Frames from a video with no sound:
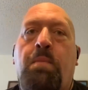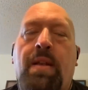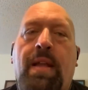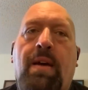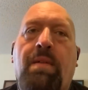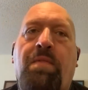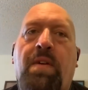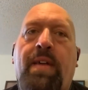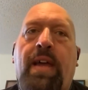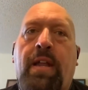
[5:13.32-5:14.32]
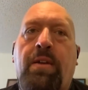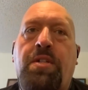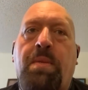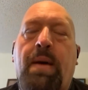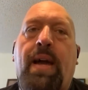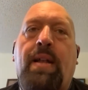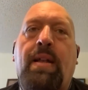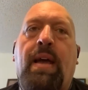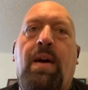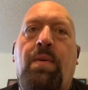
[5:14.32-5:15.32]
but now to feel that energy back
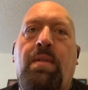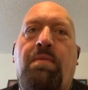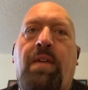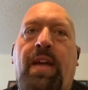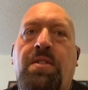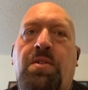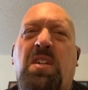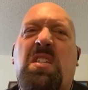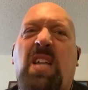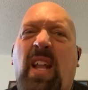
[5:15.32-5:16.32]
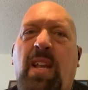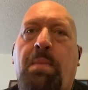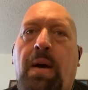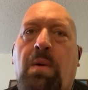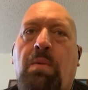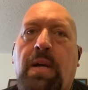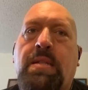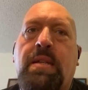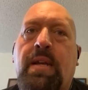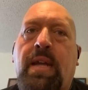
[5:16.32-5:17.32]
now and the fans are excited about
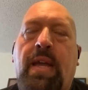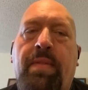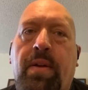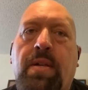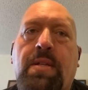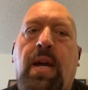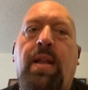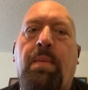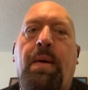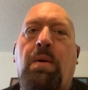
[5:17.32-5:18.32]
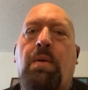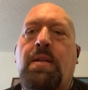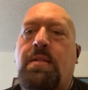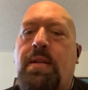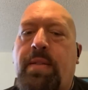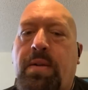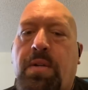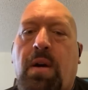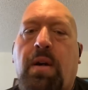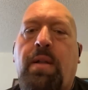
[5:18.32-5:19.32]
wrestling again they're excited about wrestling they're
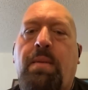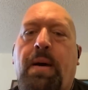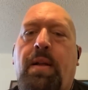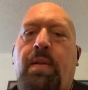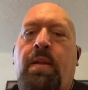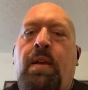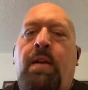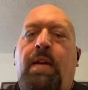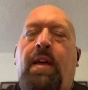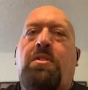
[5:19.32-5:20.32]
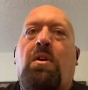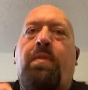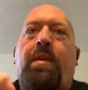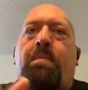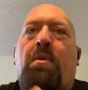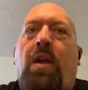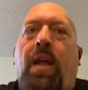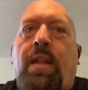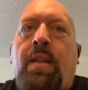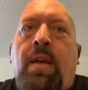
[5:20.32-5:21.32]
talking about it it's on their
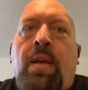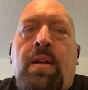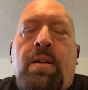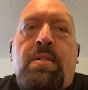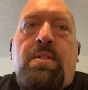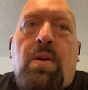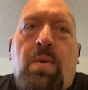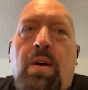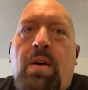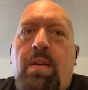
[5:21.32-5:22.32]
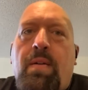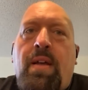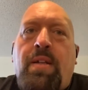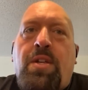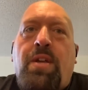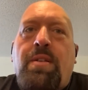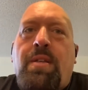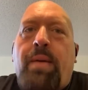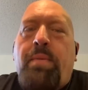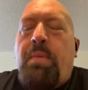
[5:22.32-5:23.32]
brain so uh, it's a good
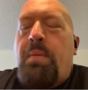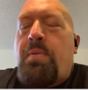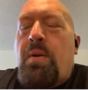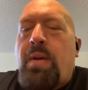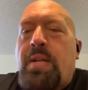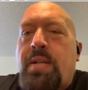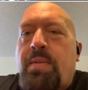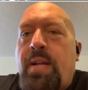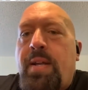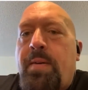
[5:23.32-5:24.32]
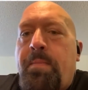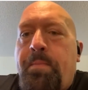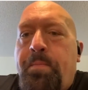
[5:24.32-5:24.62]
time to be in pro wrestling right now